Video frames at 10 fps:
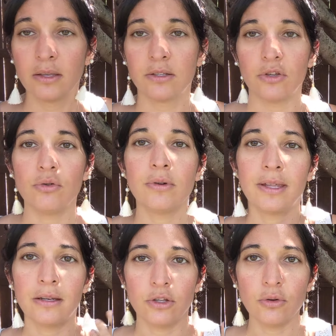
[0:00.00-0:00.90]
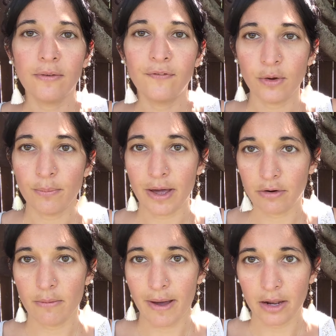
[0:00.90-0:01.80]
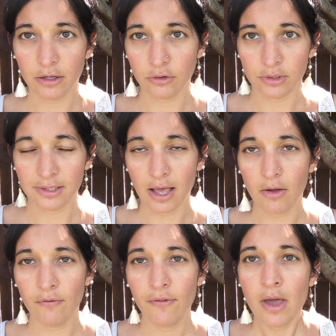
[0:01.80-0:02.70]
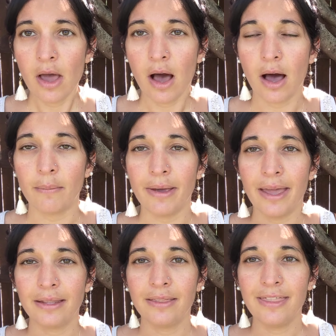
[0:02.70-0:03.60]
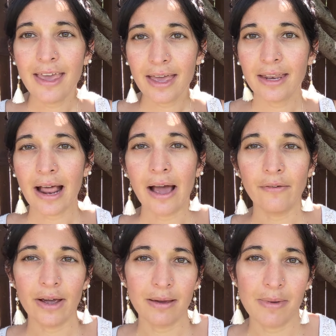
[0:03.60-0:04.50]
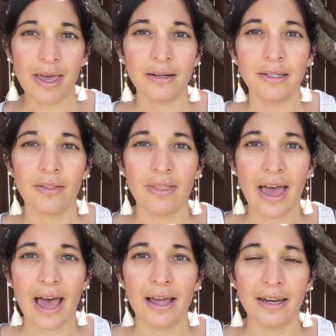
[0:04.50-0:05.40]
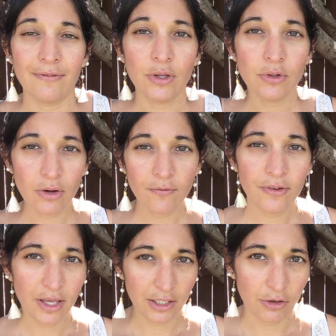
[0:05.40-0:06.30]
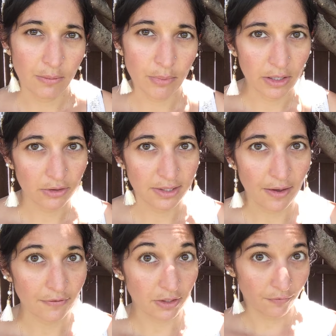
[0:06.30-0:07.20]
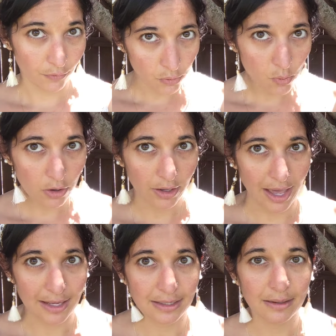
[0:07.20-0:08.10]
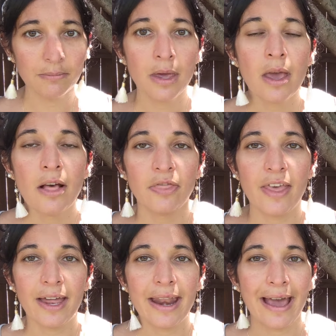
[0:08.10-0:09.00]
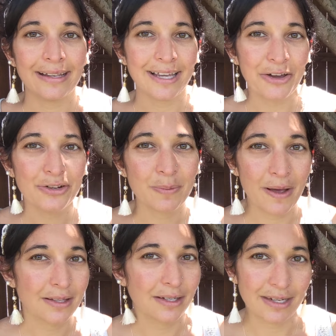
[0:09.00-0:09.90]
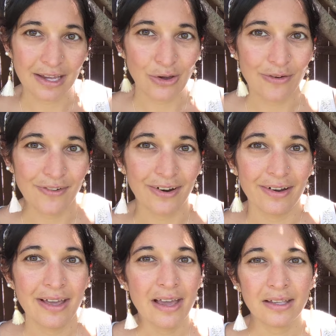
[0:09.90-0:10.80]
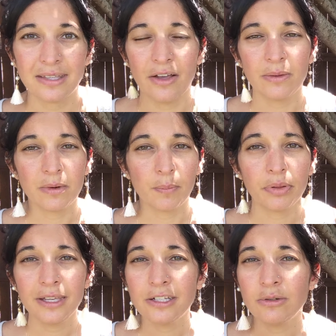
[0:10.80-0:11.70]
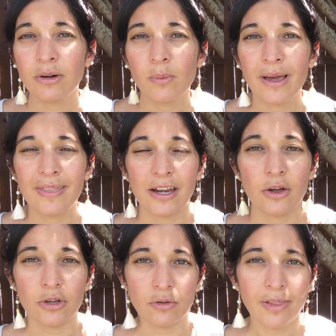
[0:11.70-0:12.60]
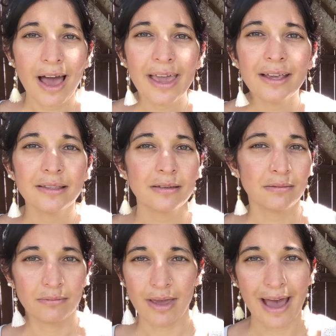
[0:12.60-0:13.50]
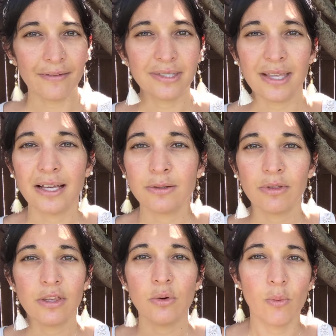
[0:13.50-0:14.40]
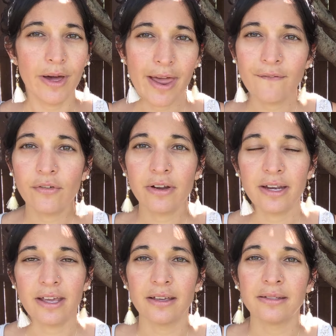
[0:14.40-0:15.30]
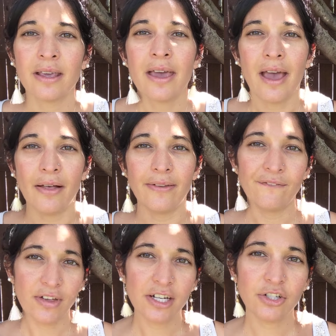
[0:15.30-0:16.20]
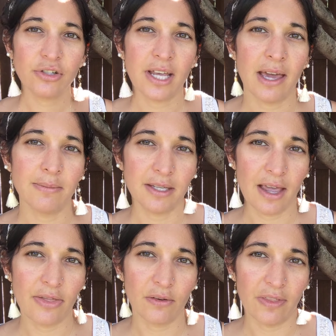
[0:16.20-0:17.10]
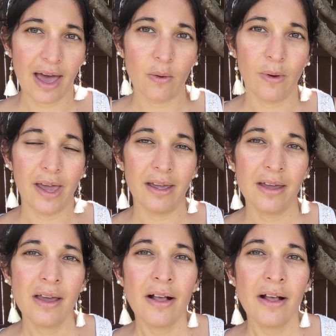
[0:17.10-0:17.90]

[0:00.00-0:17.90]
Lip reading: So you can feel better about it yourself. And then I recommend that if you don't feel like you can bring yourself to full orgasm, then tell your spouse to take over. Tell them to please you in a way they know you like, have sex with you, whatever it is, and then finish your time together that way.